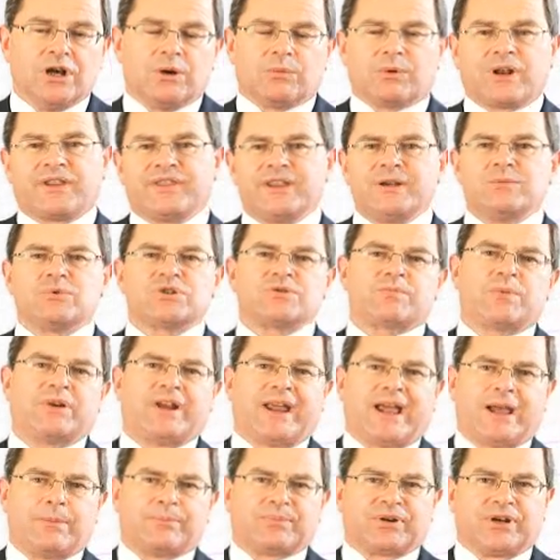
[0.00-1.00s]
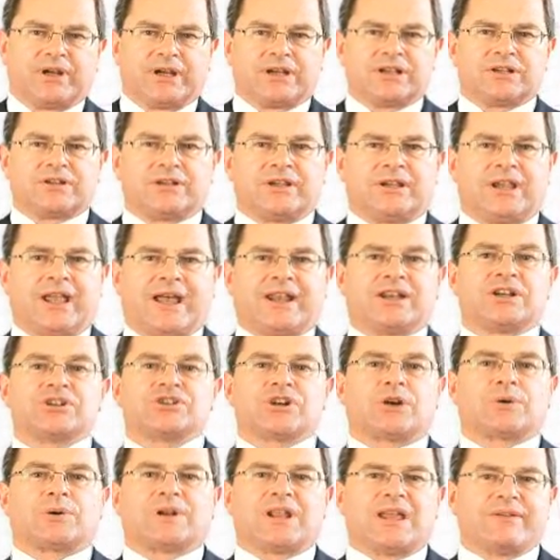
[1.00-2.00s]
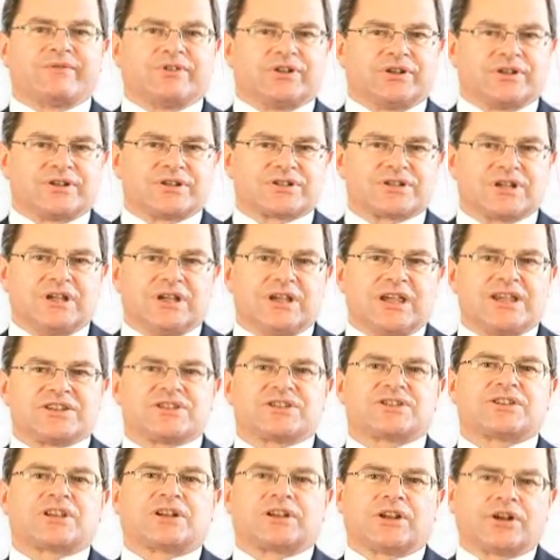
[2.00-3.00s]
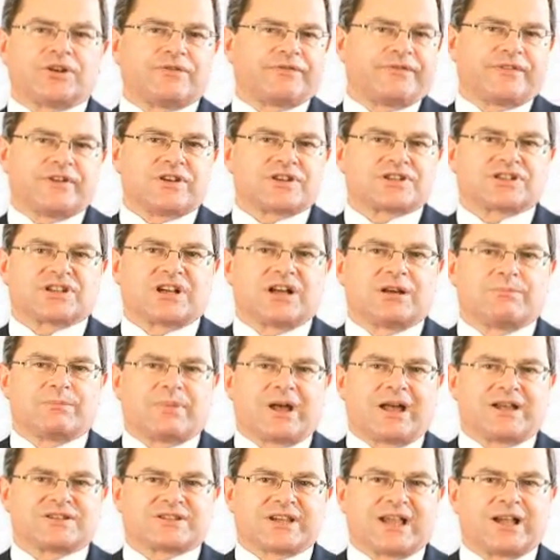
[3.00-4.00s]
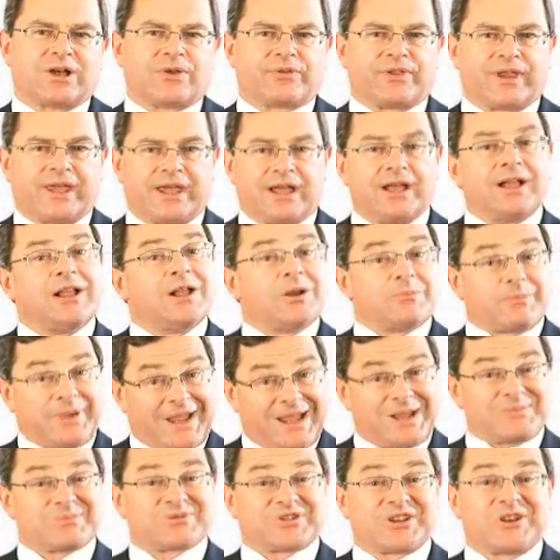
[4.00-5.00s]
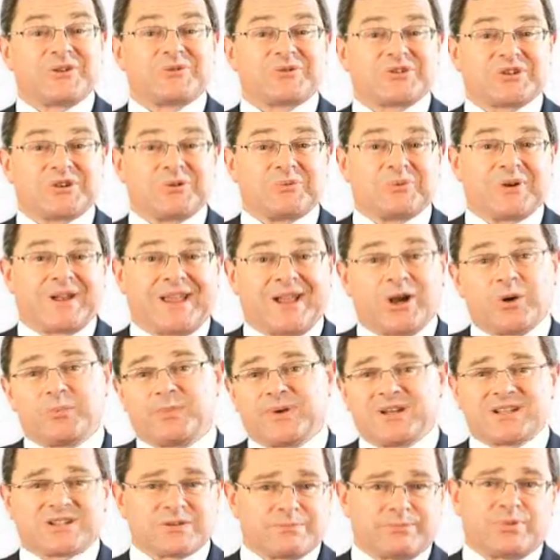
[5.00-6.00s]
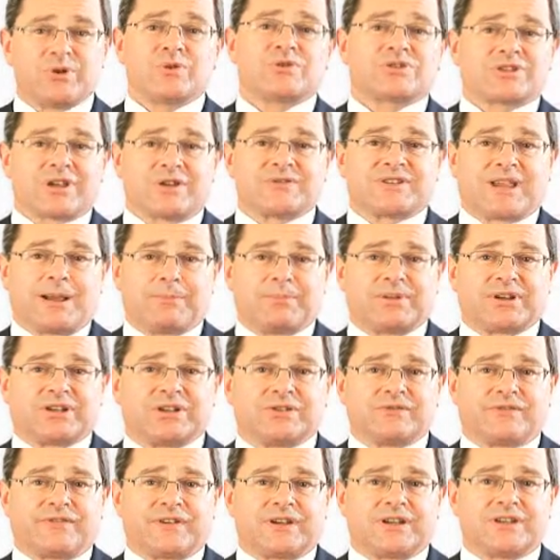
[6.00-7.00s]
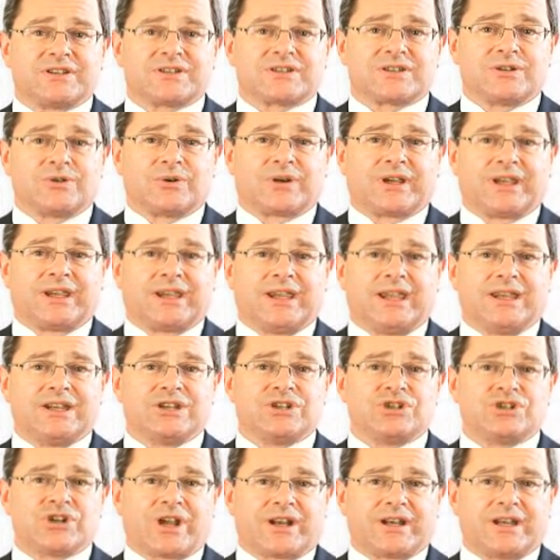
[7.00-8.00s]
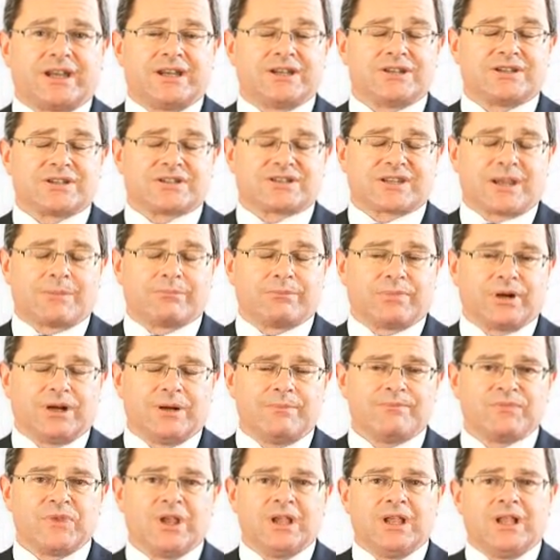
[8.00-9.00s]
Well, I think what's been happening, the anecdotal evidence, is there's a lot of first-time buyers out there, perhaps those who were helping to boost those applicant figures looking in December,